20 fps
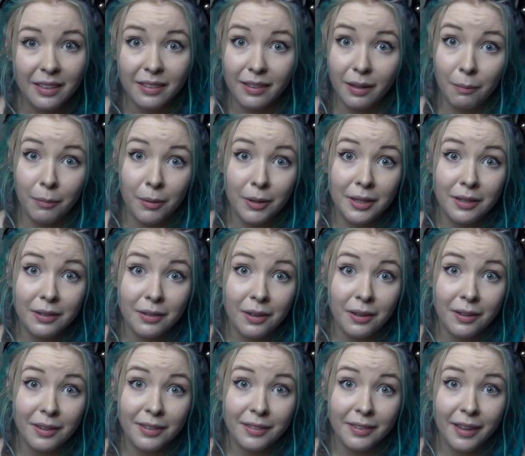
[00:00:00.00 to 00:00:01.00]
somebody's
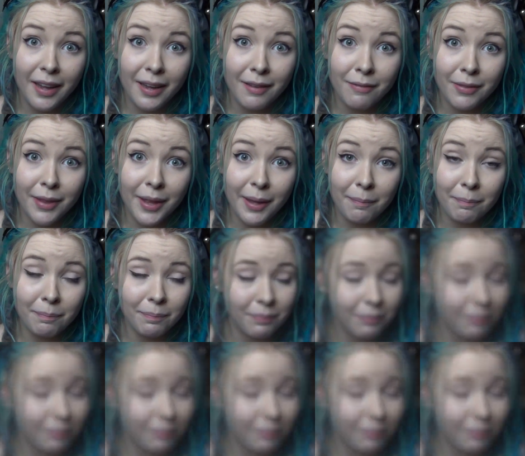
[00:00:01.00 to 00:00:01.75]
gotta save them